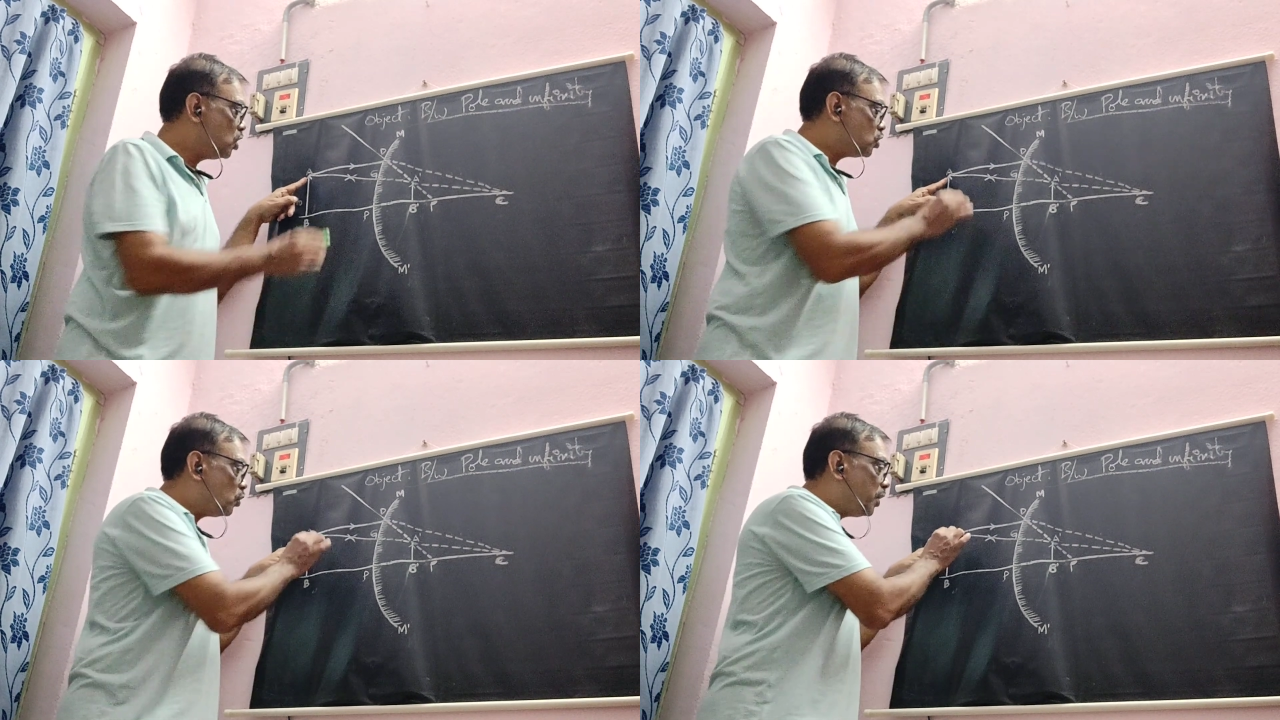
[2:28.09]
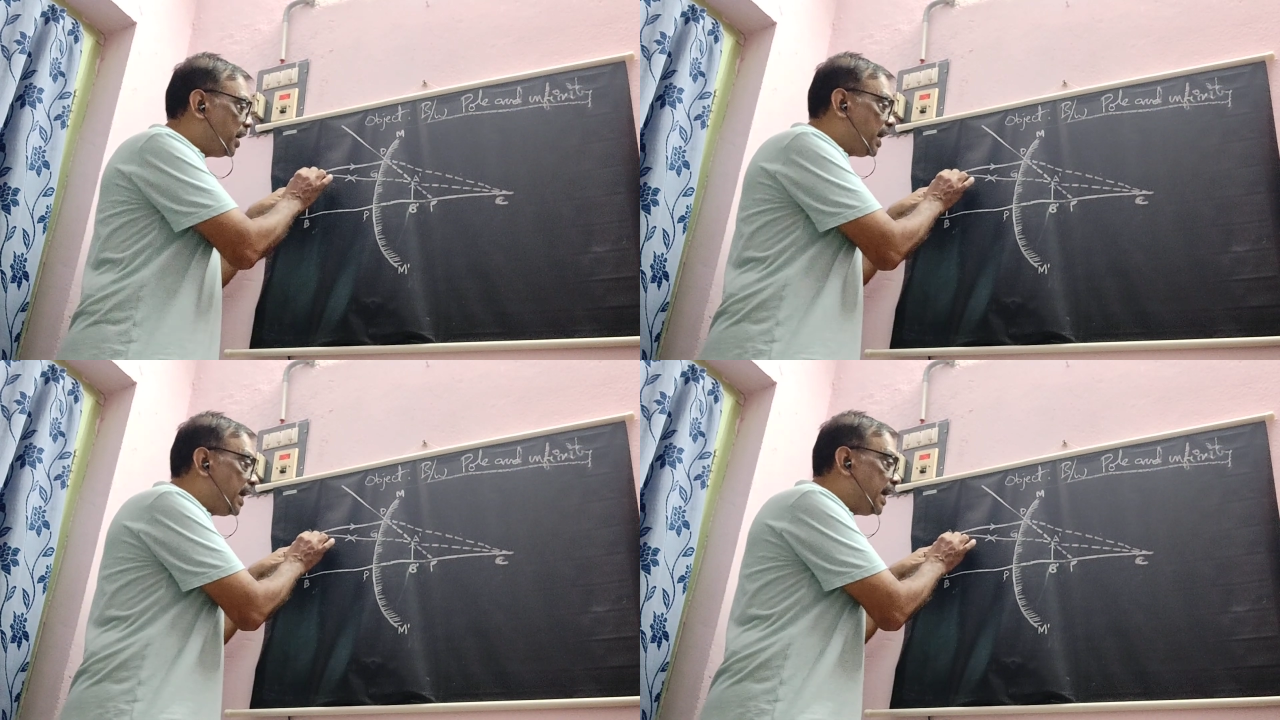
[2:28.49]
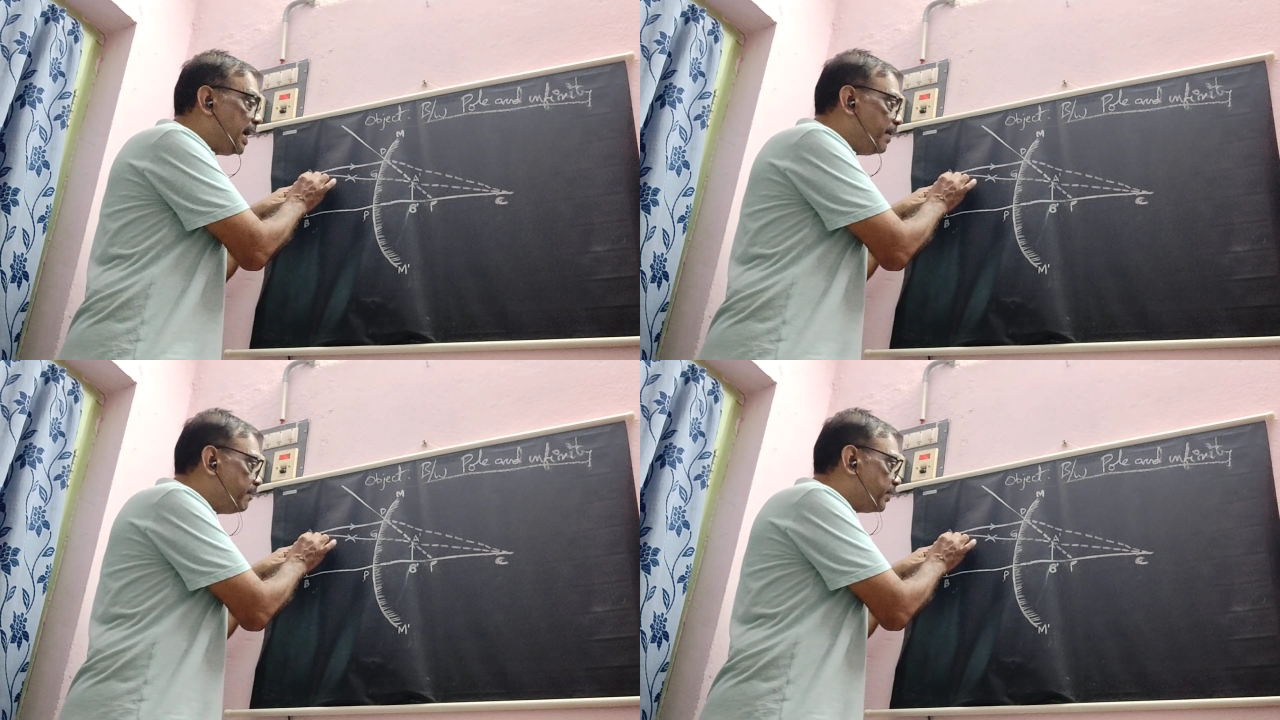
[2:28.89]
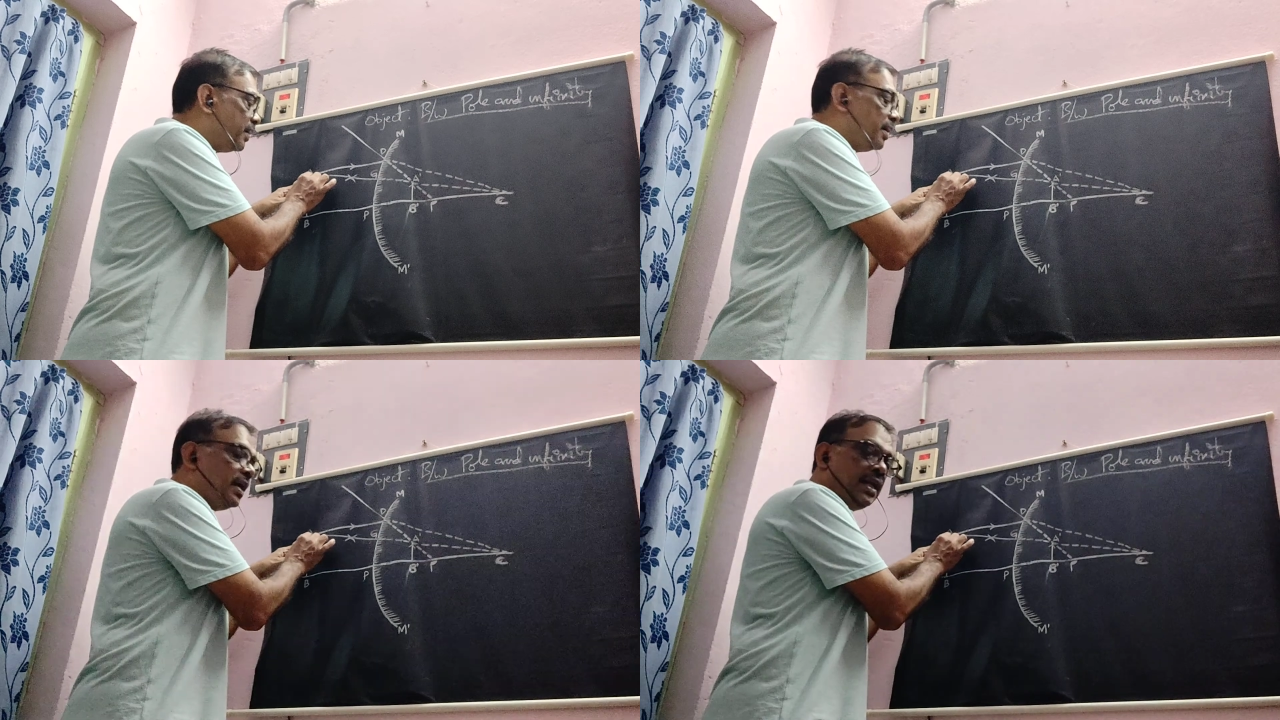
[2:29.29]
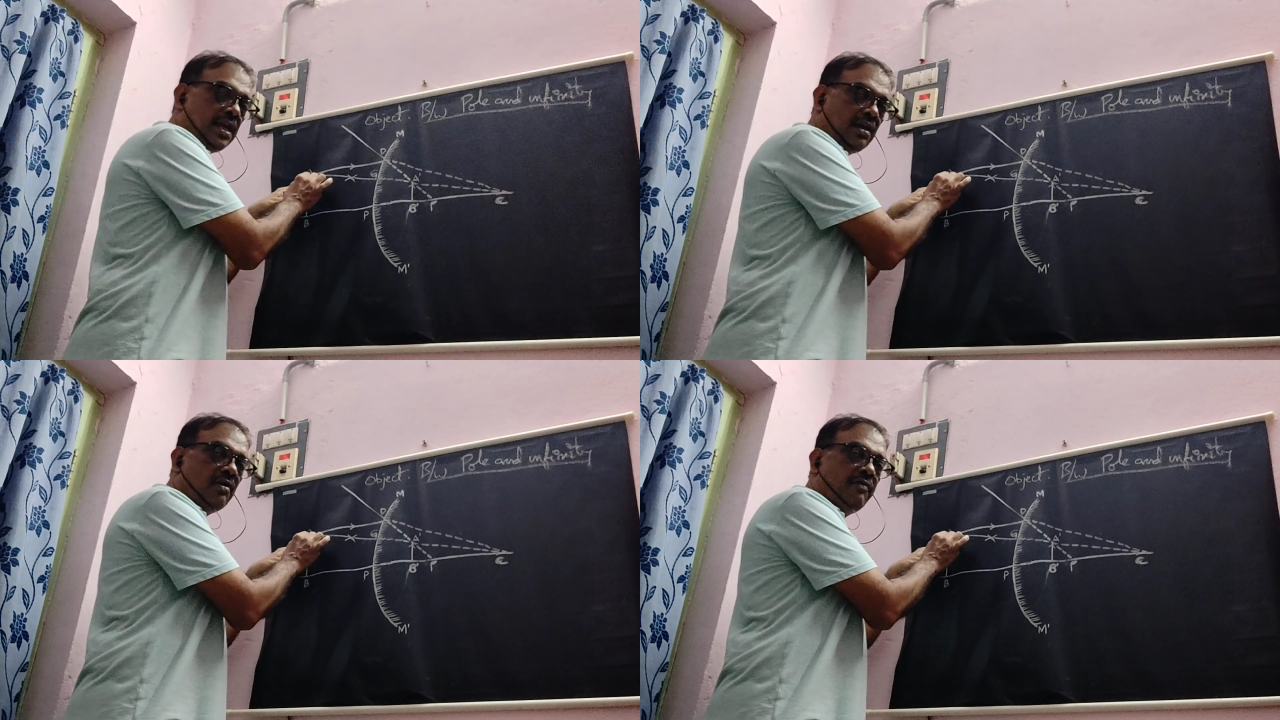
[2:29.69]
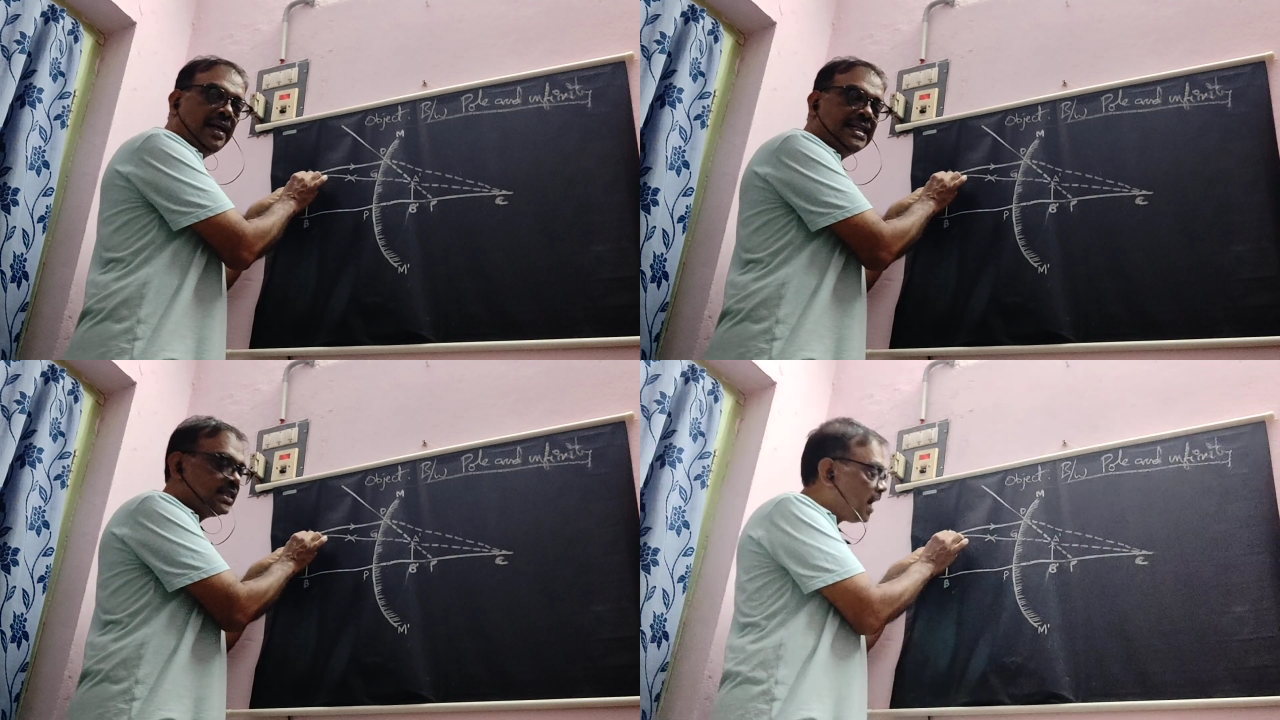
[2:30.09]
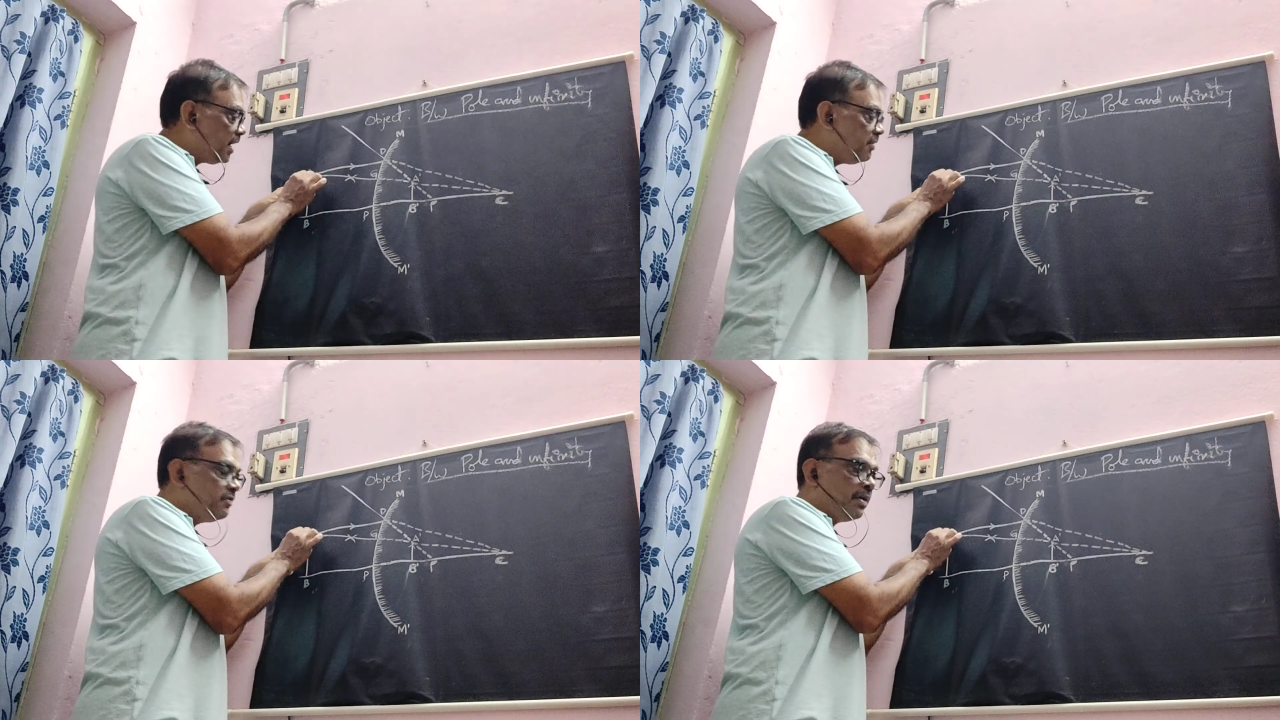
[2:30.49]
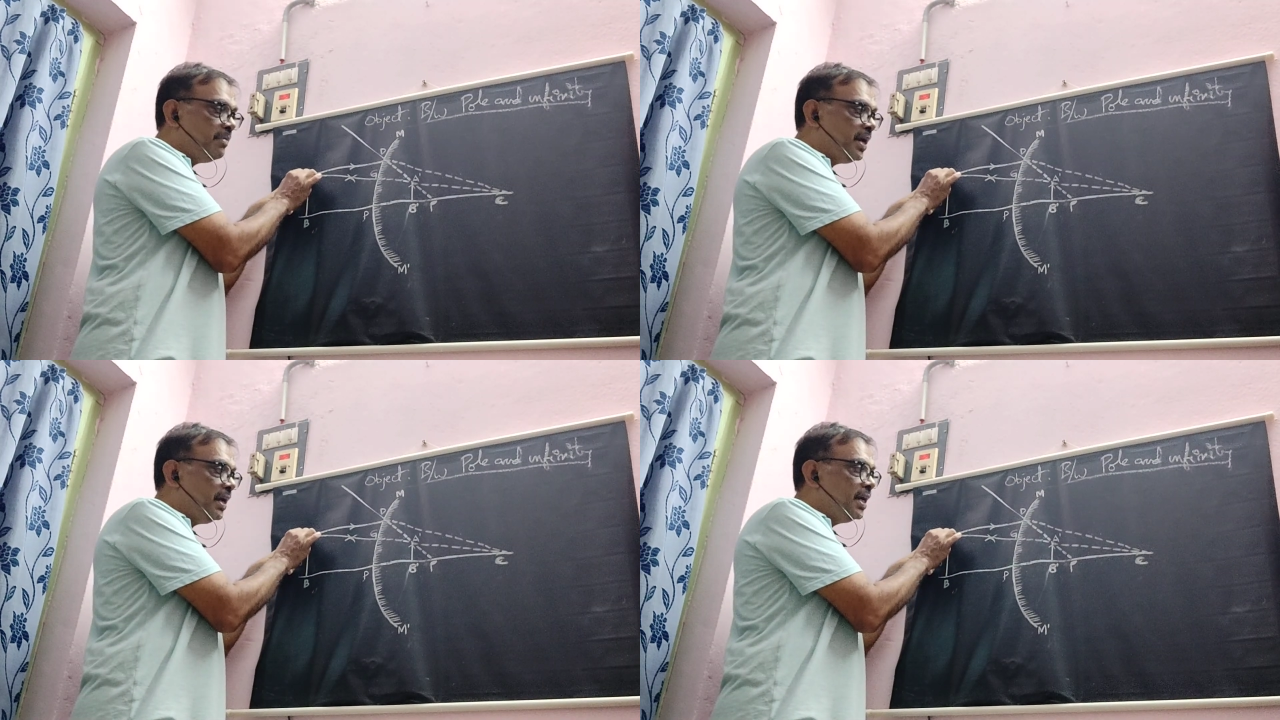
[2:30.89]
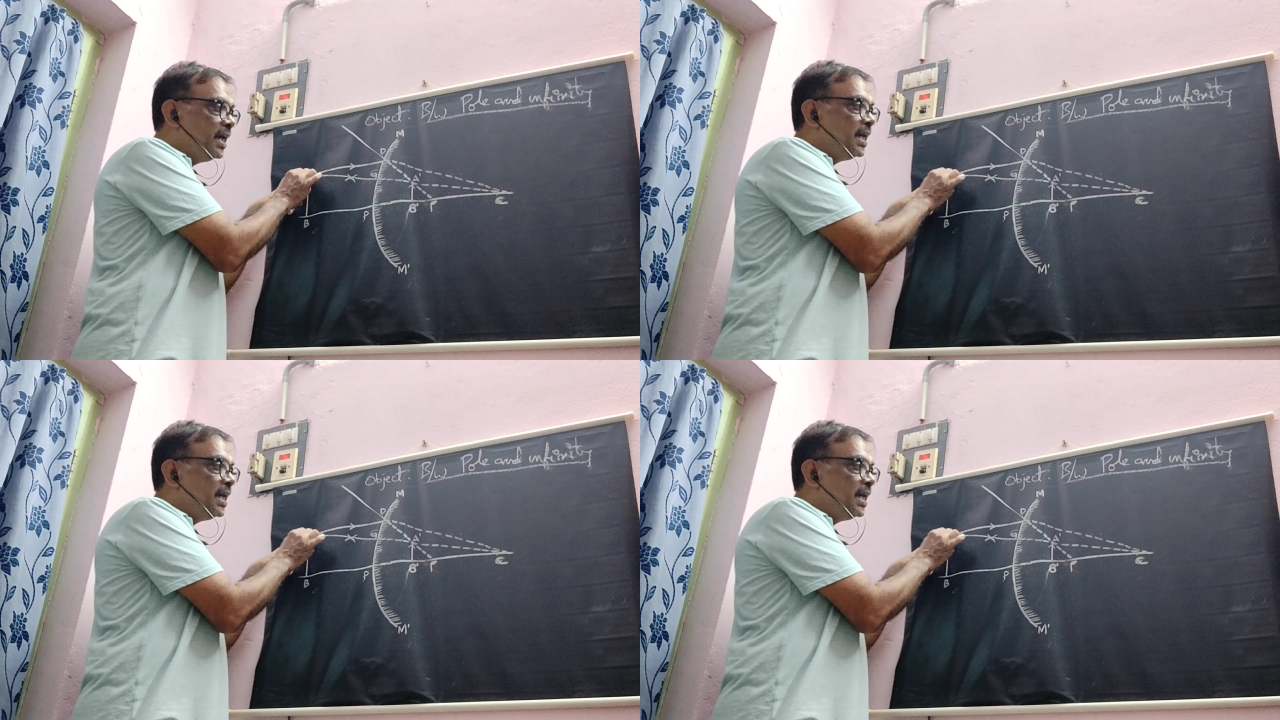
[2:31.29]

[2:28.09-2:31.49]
So a ray of light starting from A,